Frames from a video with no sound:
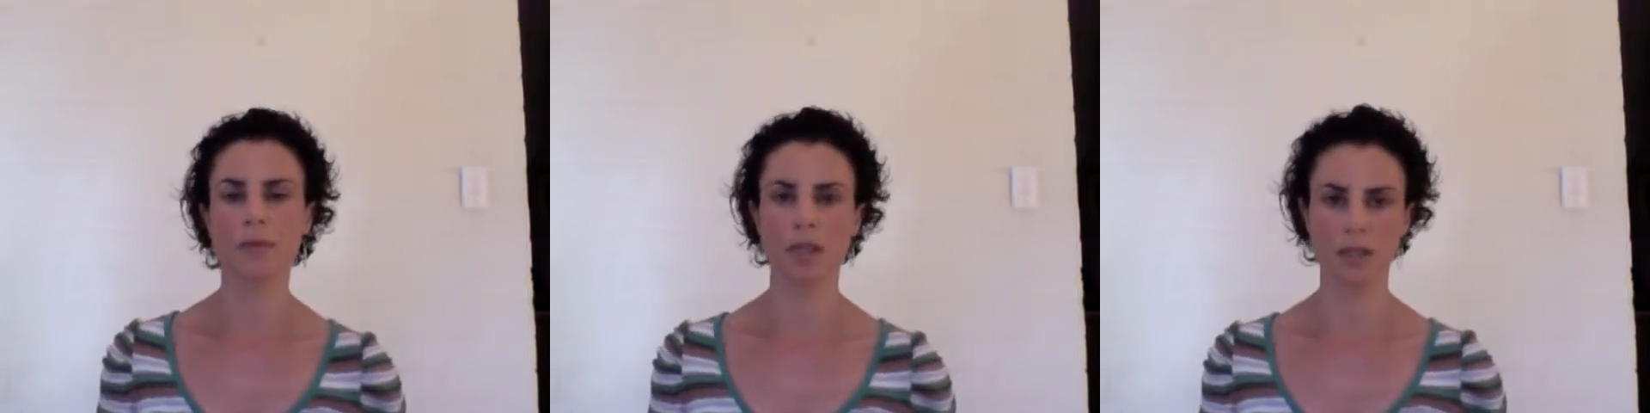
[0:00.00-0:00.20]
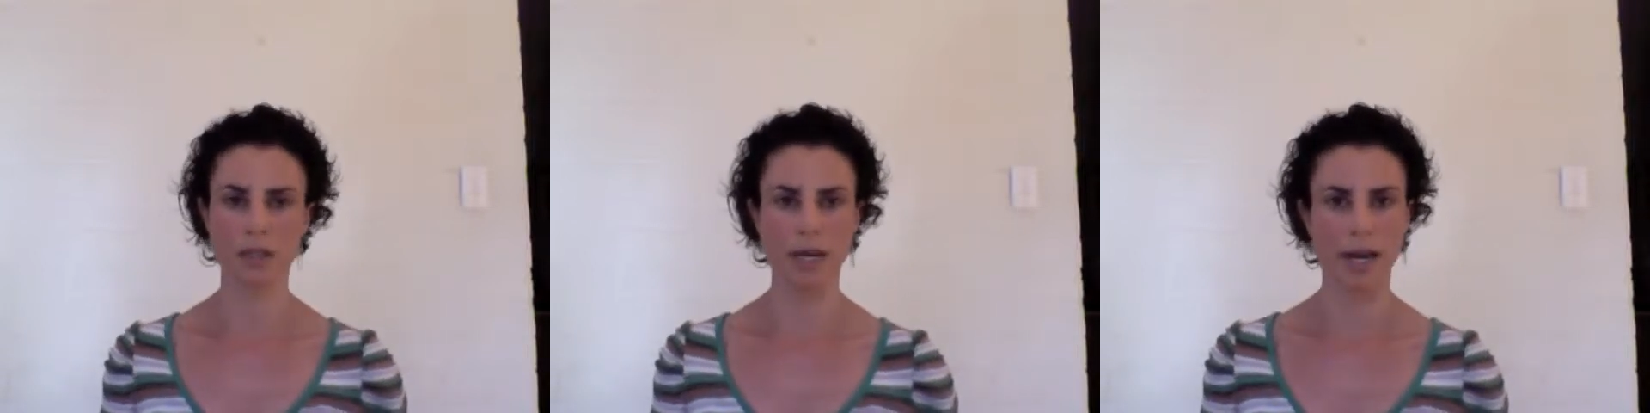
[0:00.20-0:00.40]

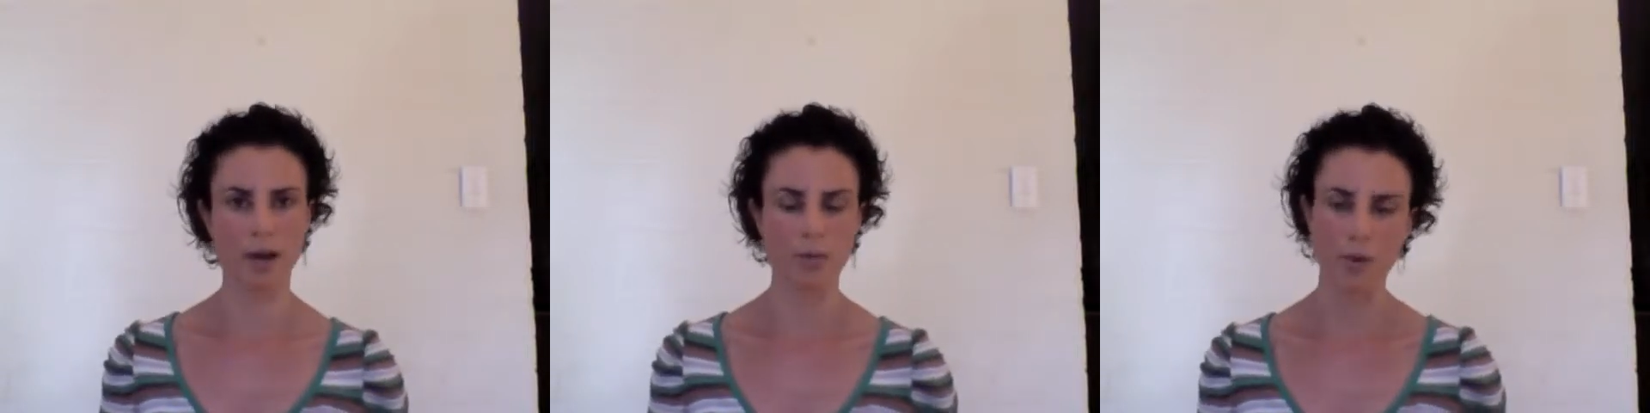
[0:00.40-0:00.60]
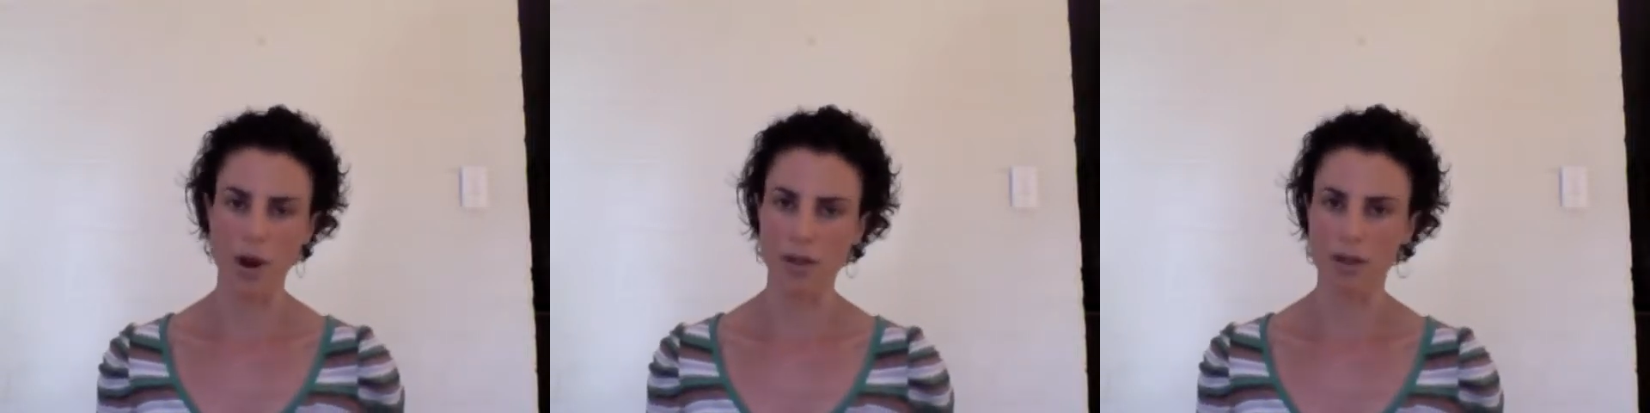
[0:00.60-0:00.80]
take a
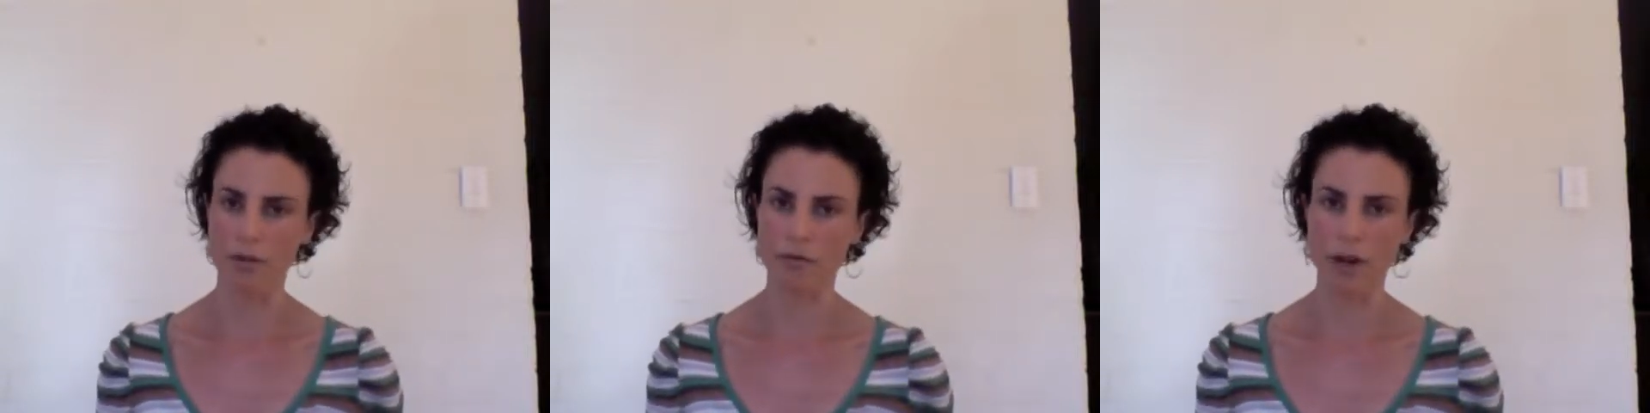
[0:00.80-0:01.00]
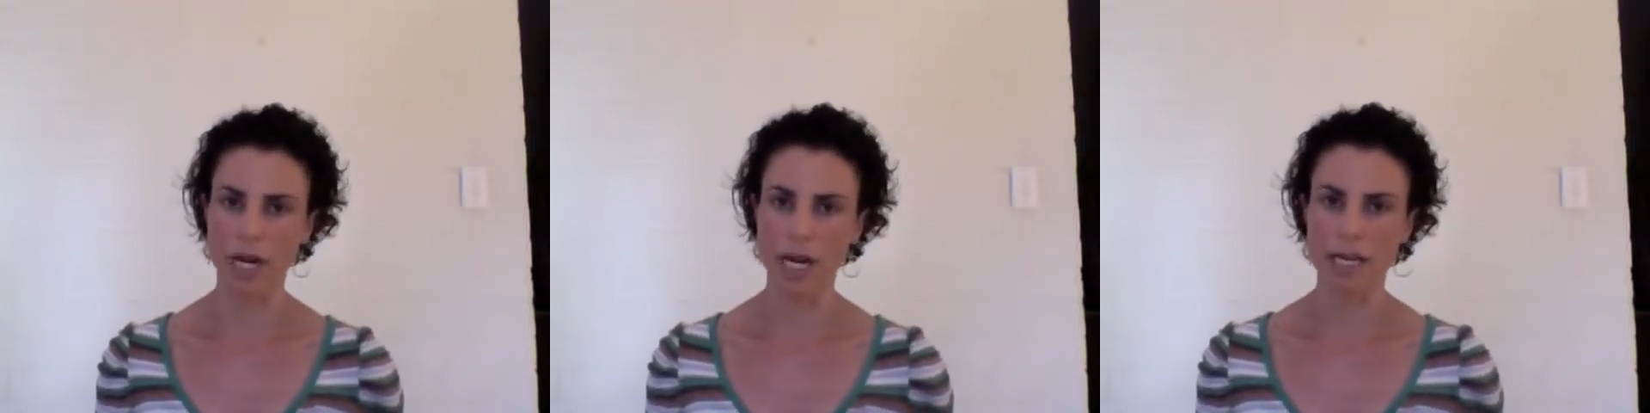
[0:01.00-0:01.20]
breath and
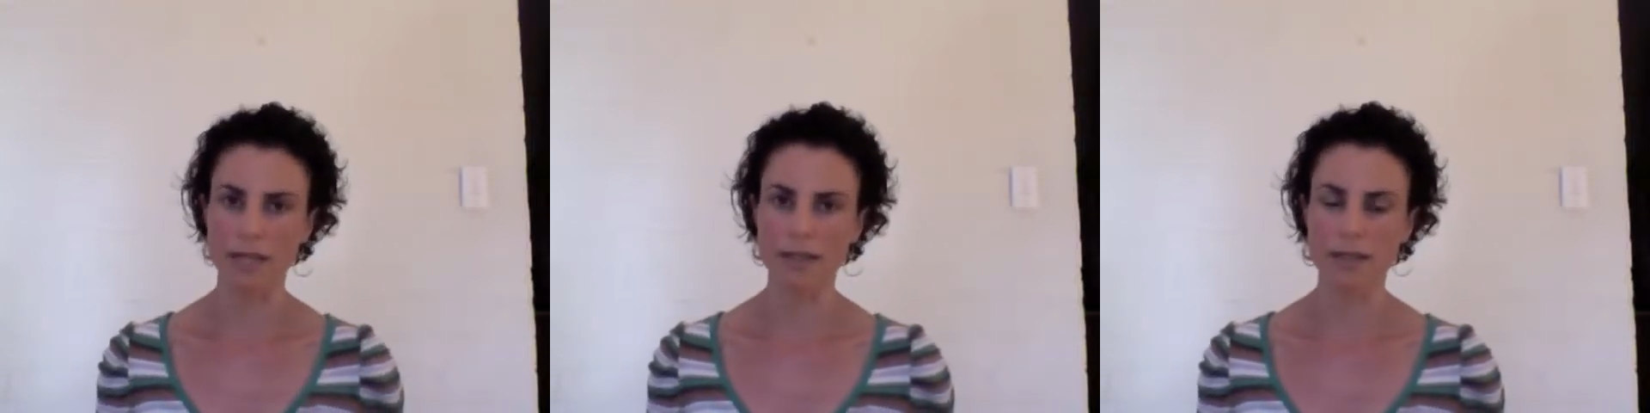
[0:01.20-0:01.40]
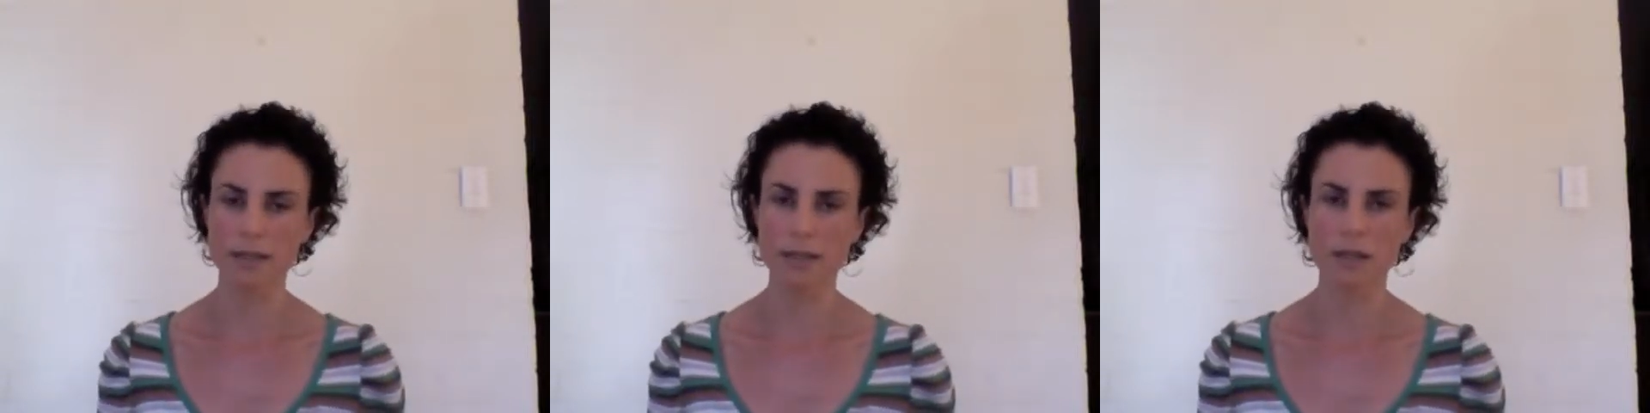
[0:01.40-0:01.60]

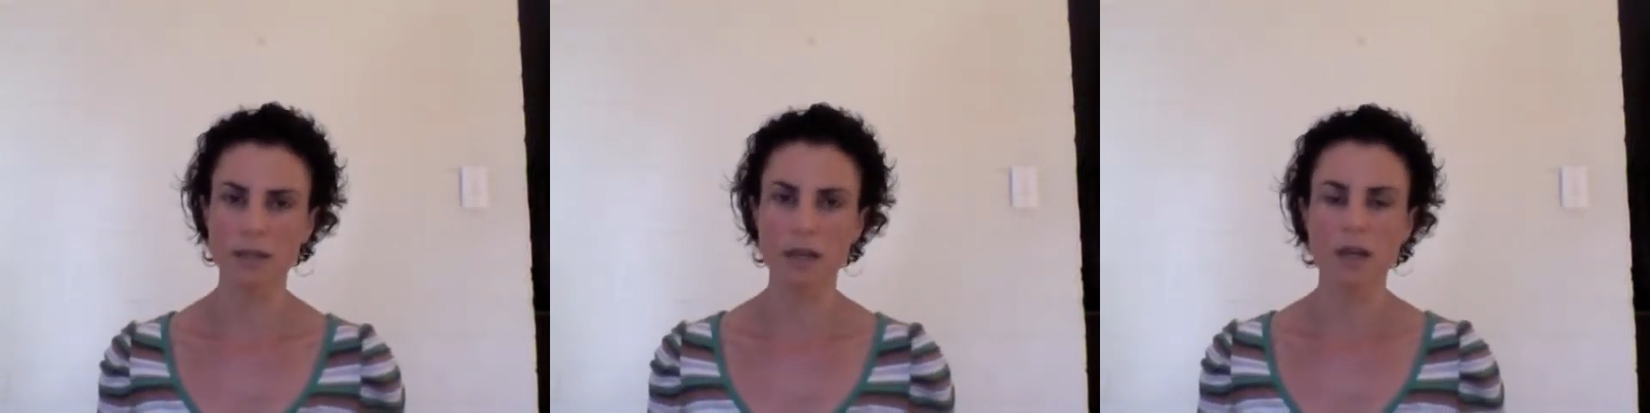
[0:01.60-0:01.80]
release.